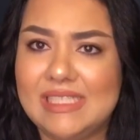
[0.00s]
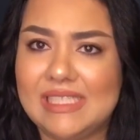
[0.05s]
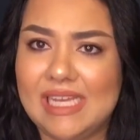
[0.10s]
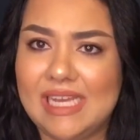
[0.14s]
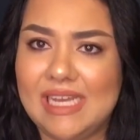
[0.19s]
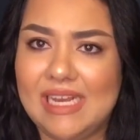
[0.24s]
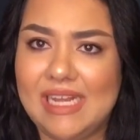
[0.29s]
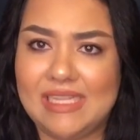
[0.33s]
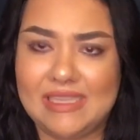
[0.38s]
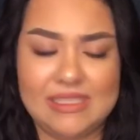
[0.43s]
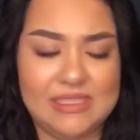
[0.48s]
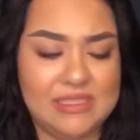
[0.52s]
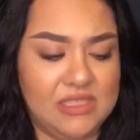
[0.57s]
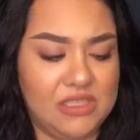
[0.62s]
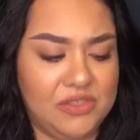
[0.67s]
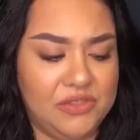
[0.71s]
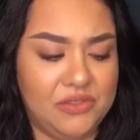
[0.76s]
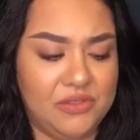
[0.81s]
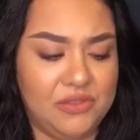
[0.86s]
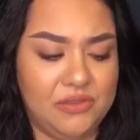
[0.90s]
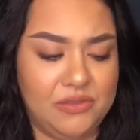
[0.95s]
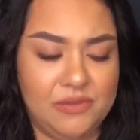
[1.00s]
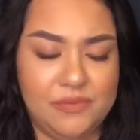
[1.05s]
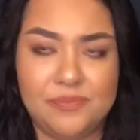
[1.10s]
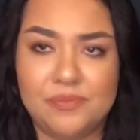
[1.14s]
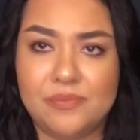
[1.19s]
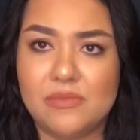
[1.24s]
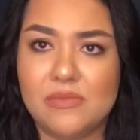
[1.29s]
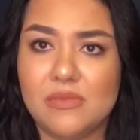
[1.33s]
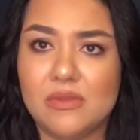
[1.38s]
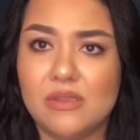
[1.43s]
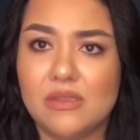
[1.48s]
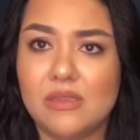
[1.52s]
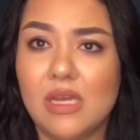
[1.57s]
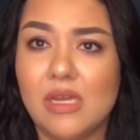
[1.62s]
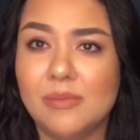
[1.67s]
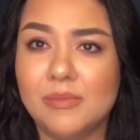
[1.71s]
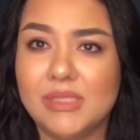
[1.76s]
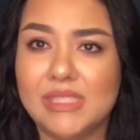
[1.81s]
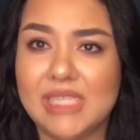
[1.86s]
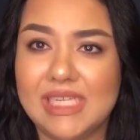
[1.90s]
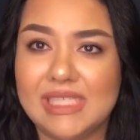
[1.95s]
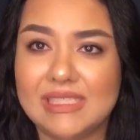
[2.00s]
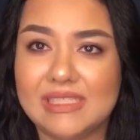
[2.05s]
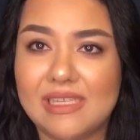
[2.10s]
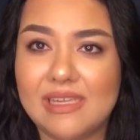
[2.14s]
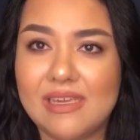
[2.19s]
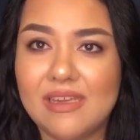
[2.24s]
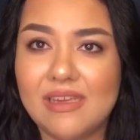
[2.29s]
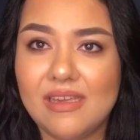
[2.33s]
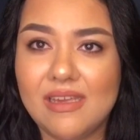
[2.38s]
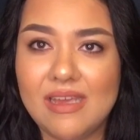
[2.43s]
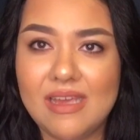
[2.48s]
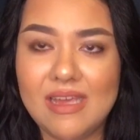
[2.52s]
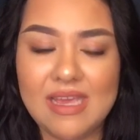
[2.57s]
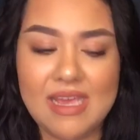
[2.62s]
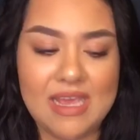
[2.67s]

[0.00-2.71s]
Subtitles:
to get like this little daisy,